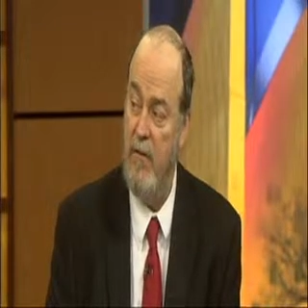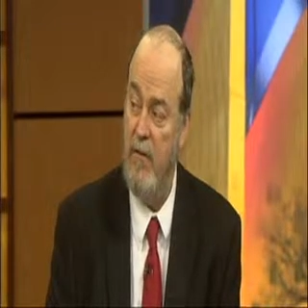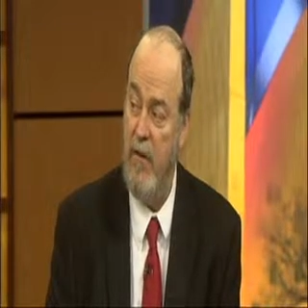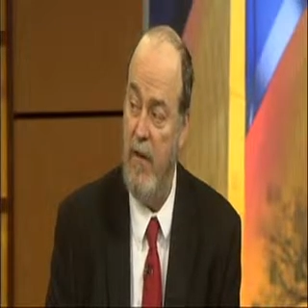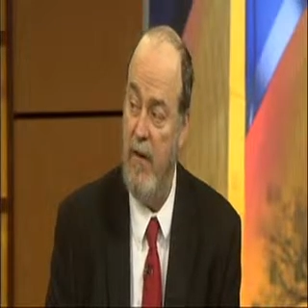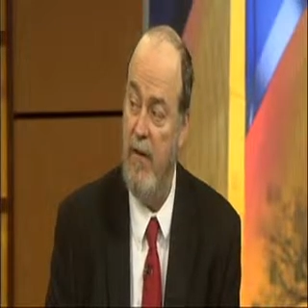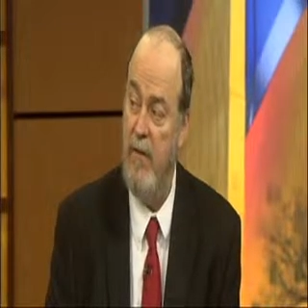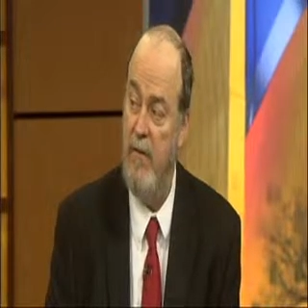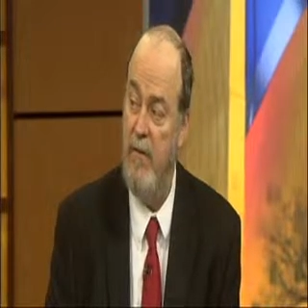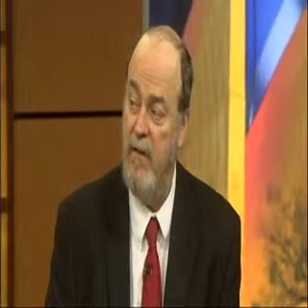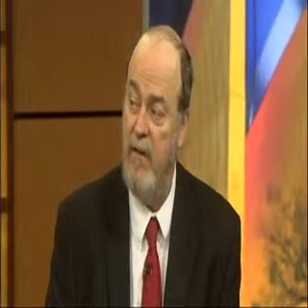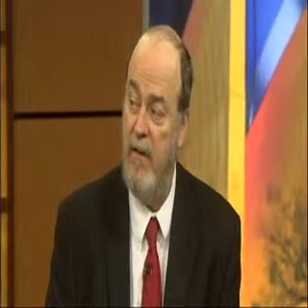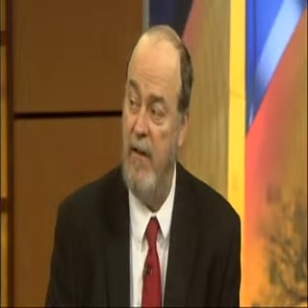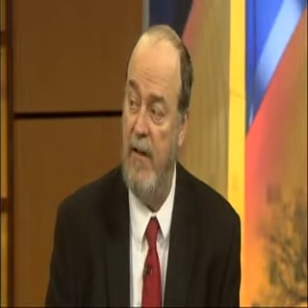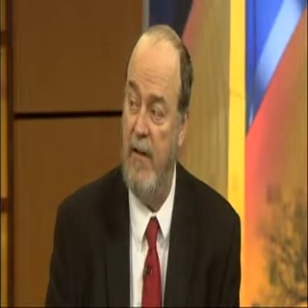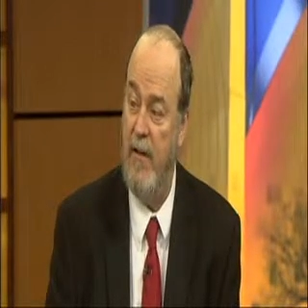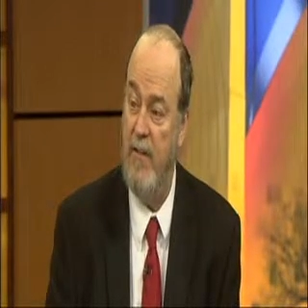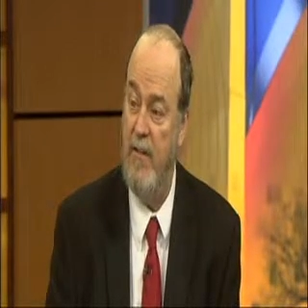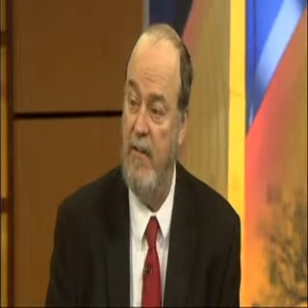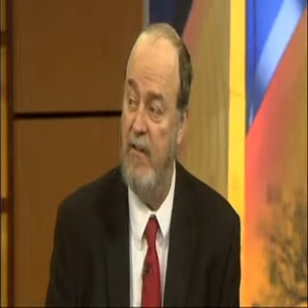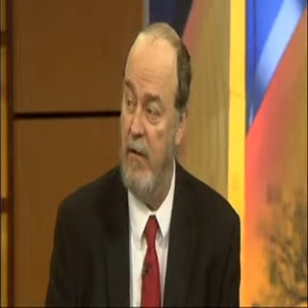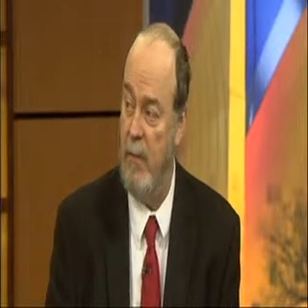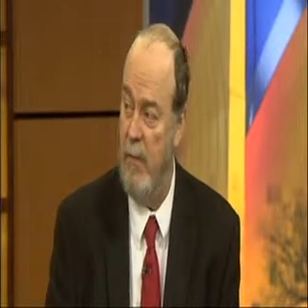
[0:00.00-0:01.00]
end of
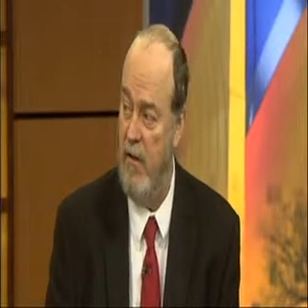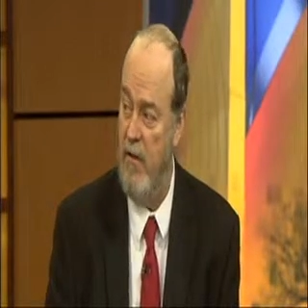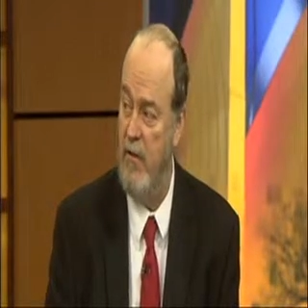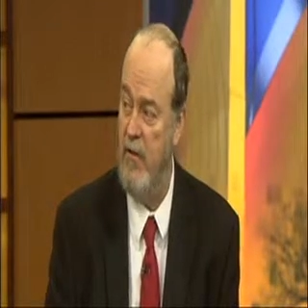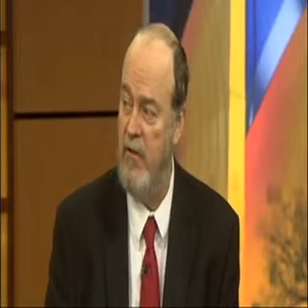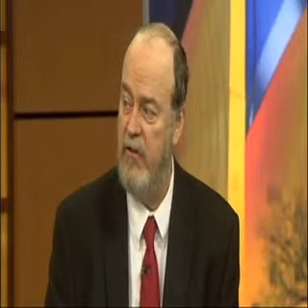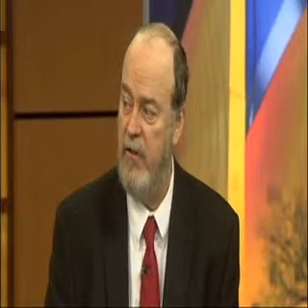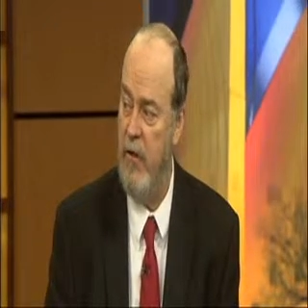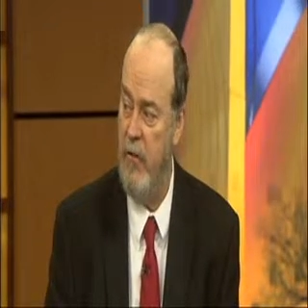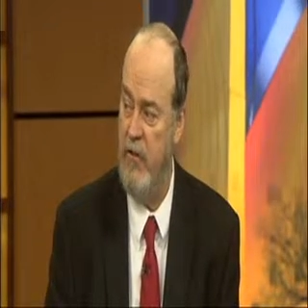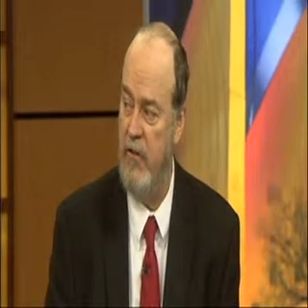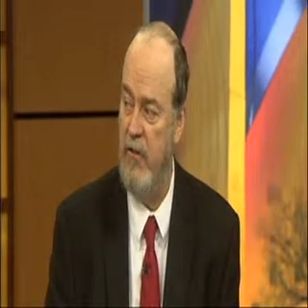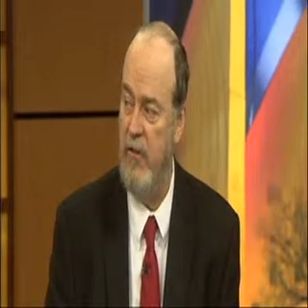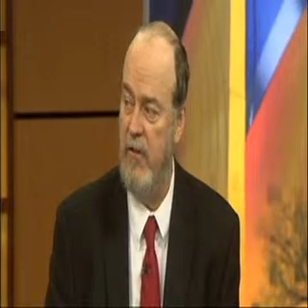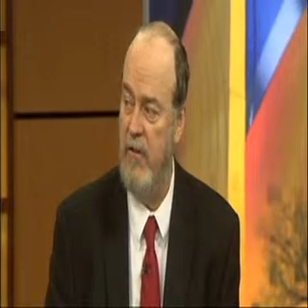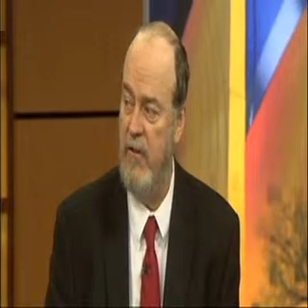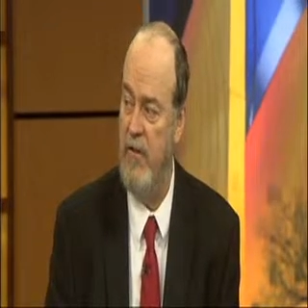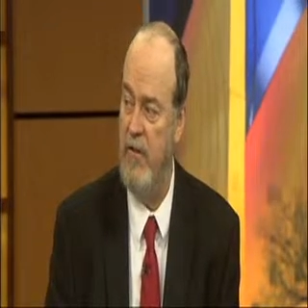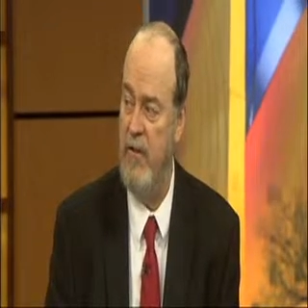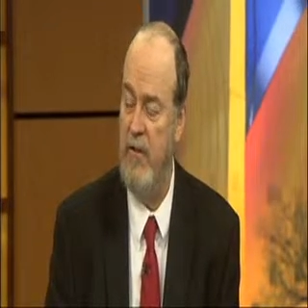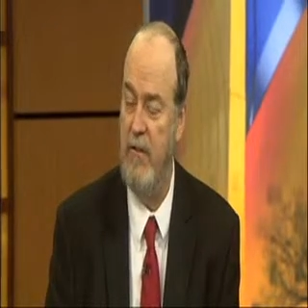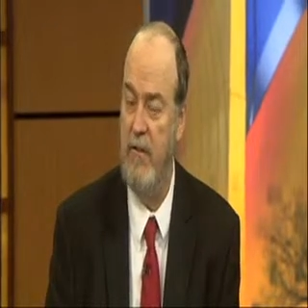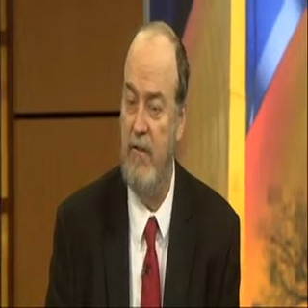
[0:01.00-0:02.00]
things. Some of the social
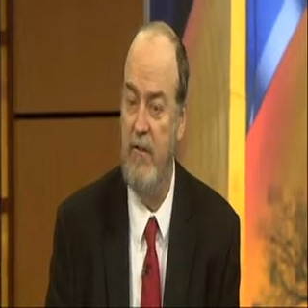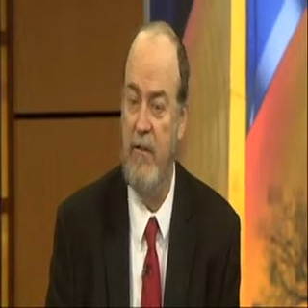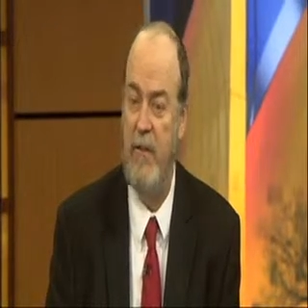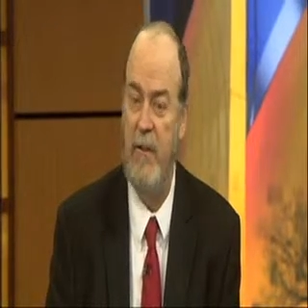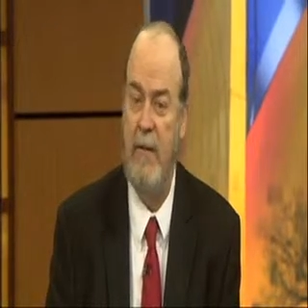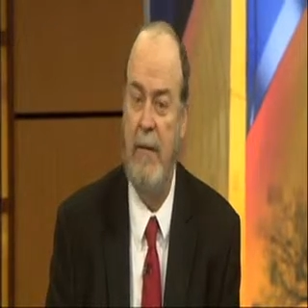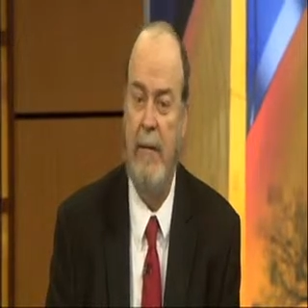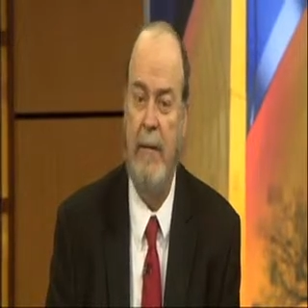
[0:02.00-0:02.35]
issues